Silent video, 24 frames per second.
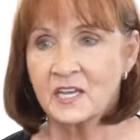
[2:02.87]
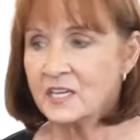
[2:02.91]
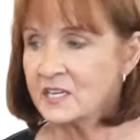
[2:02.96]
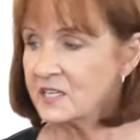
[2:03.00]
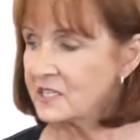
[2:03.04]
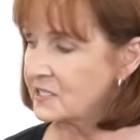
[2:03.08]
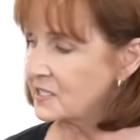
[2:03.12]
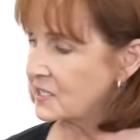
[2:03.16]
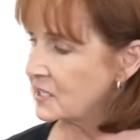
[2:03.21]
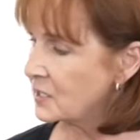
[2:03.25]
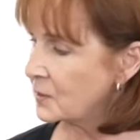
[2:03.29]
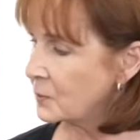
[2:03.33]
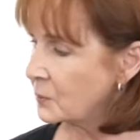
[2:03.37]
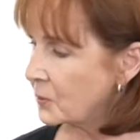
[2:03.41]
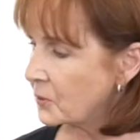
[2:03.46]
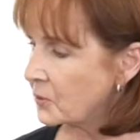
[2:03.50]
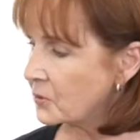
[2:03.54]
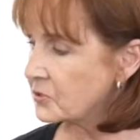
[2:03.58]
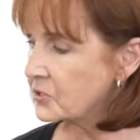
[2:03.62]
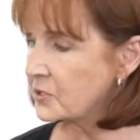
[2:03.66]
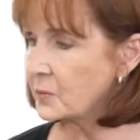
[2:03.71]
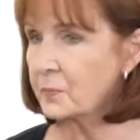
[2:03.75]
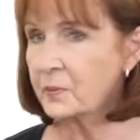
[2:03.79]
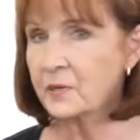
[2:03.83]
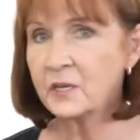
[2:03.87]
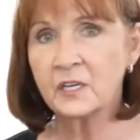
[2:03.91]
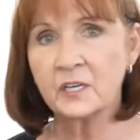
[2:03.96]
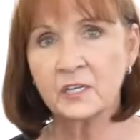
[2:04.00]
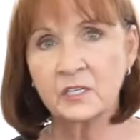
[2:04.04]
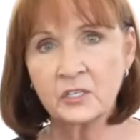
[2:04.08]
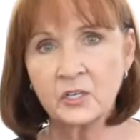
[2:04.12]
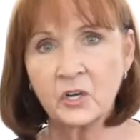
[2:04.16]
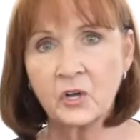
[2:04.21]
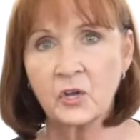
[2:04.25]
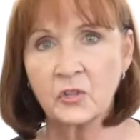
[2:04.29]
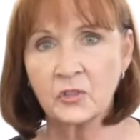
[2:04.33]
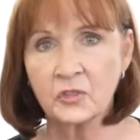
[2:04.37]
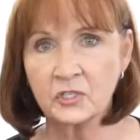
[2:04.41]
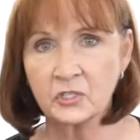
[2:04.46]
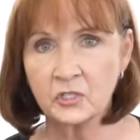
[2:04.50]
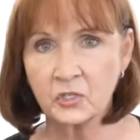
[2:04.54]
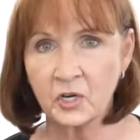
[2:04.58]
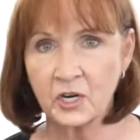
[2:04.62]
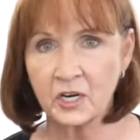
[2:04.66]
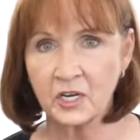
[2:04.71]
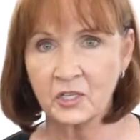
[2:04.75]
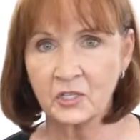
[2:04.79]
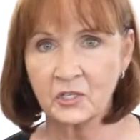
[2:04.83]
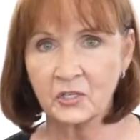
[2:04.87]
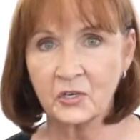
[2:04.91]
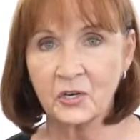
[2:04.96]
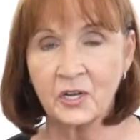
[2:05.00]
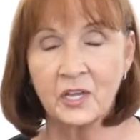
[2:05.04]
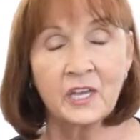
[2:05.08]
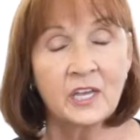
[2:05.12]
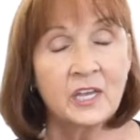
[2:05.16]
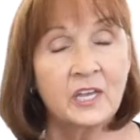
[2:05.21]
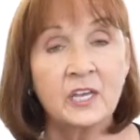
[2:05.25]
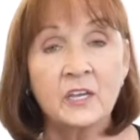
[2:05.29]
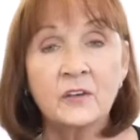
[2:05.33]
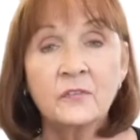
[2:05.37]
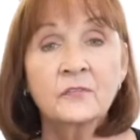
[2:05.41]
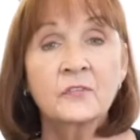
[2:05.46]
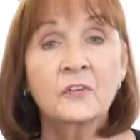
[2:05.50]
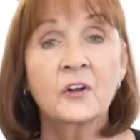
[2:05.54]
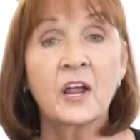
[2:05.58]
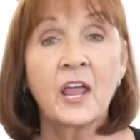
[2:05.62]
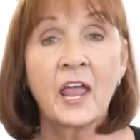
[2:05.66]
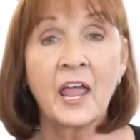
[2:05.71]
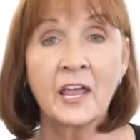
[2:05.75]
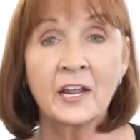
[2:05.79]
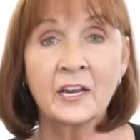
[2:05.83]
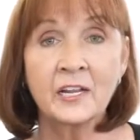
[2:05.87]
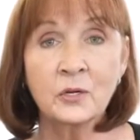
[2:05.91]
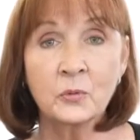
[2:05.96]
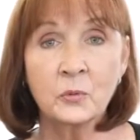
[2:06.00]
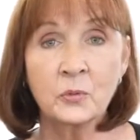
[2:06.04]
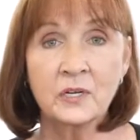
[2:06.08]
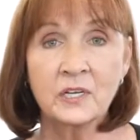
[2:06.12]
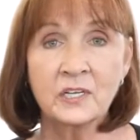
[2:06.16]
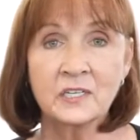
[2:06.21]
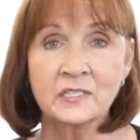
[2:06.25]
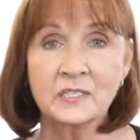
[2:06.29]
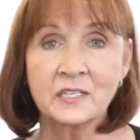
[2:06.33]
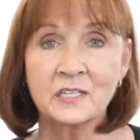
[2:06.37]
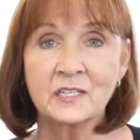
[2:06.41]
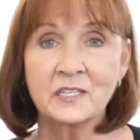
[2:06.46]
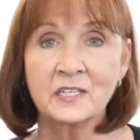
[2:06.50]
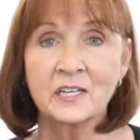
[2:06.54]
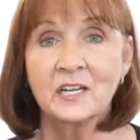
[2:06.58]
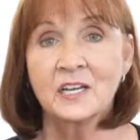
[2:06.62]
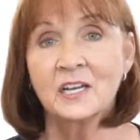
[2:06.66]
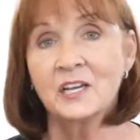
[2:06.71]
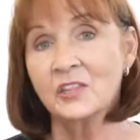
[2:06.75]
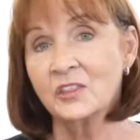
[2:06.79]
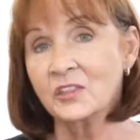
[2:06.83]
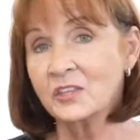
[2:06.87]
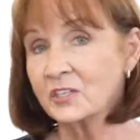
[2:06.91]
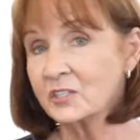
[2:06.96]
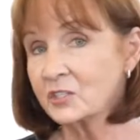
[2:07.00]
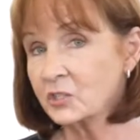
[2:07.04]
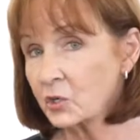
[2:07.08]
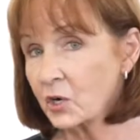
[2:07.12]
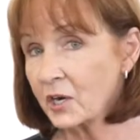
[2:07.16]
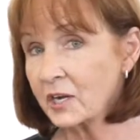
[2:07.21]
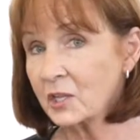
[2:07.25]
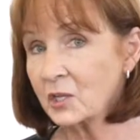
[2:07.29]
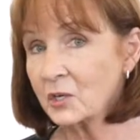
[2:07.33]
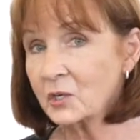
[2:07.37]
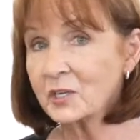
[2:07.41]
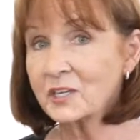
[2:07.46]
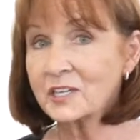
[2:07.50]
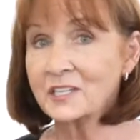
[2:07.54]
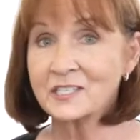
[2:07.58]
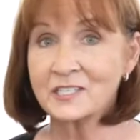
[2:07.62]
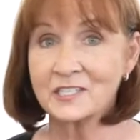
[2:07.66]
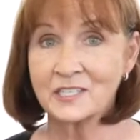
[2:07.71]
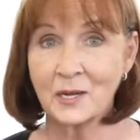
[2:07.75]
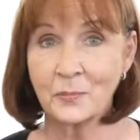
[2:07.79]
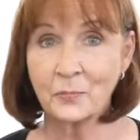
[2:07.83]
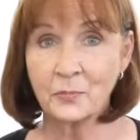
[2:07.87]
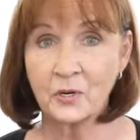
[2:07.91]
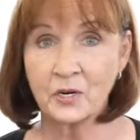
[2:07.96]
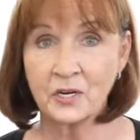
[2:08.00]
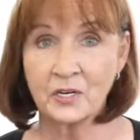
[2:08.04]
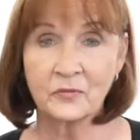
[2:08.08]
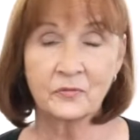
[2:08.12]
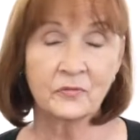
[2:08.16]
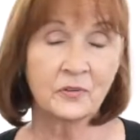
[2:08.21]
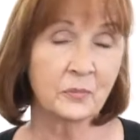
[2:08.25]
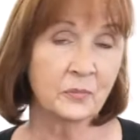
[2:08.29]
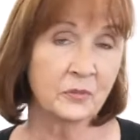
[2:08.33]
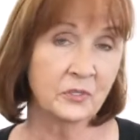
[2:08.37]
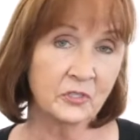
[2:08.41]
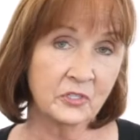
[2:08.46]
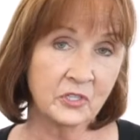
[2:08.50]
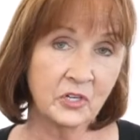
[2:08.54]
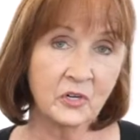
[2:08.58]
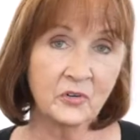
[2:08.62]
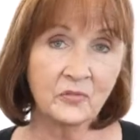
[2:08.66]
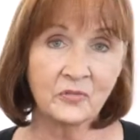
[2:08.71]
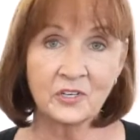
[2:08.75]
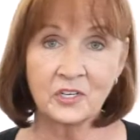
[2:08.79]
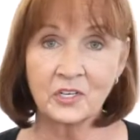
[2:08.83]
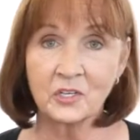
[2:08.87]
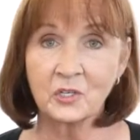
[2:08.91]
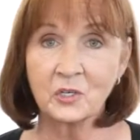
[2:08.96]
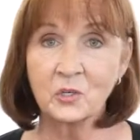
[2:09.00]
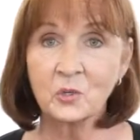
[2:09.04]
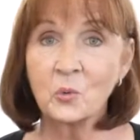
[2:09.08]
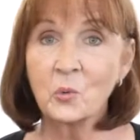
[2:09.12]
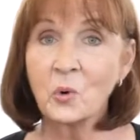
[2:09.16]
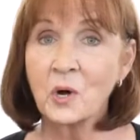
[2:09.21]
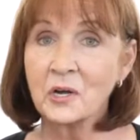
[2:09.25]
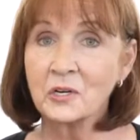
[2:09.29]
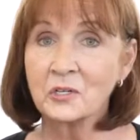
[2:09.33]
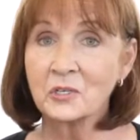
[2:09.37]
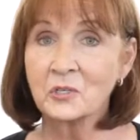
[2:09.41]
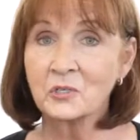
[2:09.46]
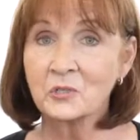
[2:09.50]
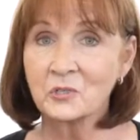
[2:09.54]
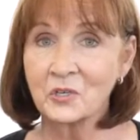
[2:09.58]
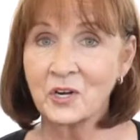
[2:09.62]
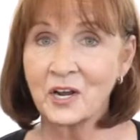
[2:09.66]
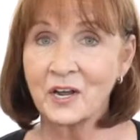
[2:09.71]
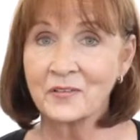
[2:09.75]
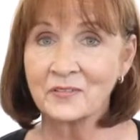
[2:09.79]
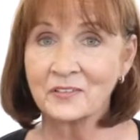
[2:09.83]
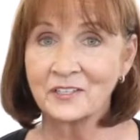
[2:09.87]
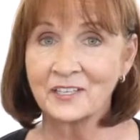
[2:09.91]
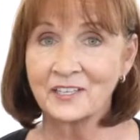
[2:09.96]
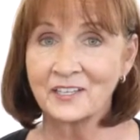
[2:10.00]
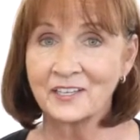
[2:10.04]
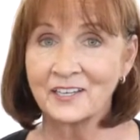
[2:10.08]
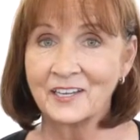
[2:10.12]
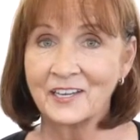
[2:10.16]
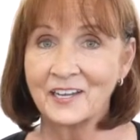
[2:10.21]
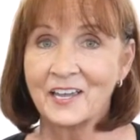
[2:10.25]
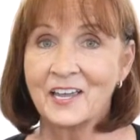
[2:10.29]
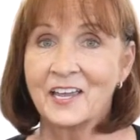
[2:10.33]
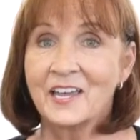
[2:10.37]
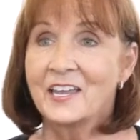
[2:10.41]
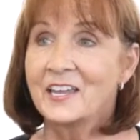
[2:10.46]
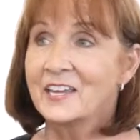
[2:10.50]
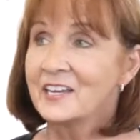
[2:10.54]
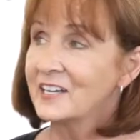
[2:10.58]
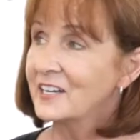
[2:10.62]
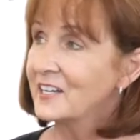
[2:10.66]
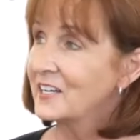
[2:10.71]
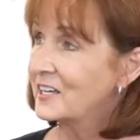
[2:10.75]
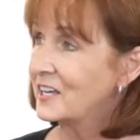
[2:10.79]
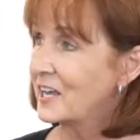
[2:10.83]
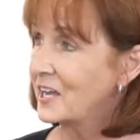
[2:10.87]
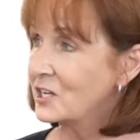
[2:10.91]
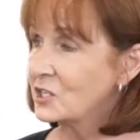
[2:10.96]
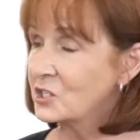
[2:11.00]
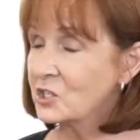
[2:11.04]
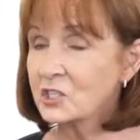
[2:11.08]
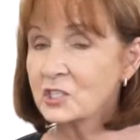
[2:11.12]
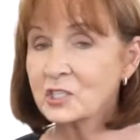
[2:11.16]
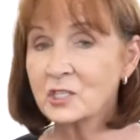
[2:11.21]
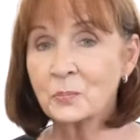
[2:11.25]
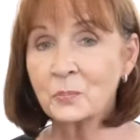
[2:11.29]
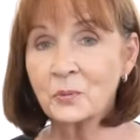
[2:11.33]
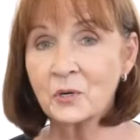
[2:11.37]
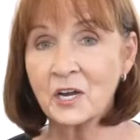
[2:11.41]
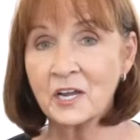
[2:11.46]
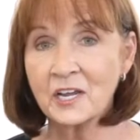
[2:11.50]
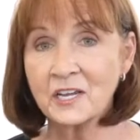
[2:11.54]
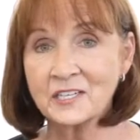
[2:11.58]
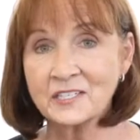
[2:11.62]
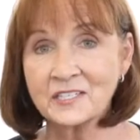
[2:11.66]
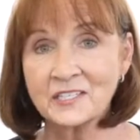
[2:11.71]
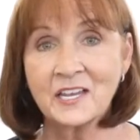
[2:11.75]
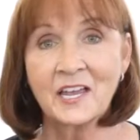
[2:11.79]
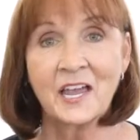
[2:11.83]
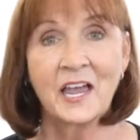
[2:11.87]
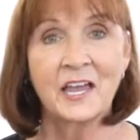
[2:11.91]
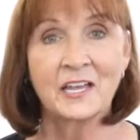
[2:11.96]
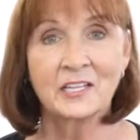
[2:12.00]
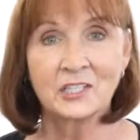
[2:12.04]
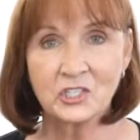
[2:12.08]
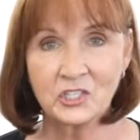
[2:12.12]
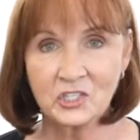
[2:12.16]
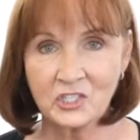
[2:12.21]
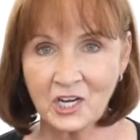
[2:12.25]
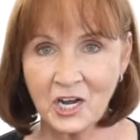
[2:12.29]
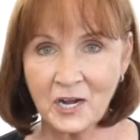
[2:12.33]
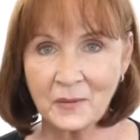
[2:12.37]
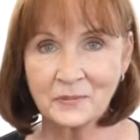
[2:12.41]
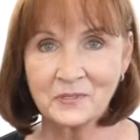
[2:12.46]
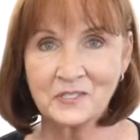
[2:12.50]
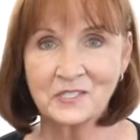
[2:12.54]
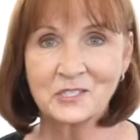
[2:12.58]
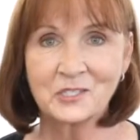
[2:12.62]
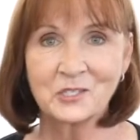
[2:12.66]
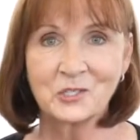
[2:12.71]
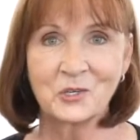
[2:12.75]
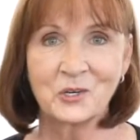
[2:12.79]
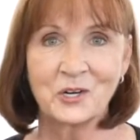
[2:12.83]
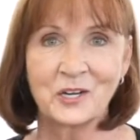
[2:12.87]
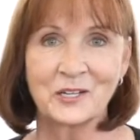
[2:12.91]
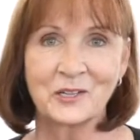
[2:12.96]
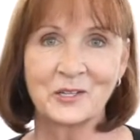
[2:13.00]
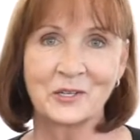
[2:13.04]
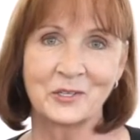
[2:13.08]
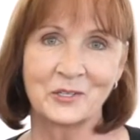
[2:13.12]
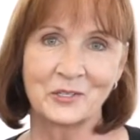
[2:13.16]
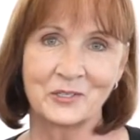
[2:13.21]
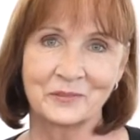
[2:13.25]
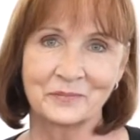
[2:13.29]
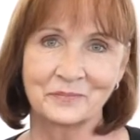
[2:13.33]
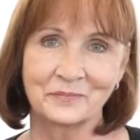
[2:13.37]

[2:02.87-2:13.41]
is it pulls a pin on the trailer if for any reason the trailer gets separated from your tow vehicle while you're traveling. It engages the brakes and stops the trailer.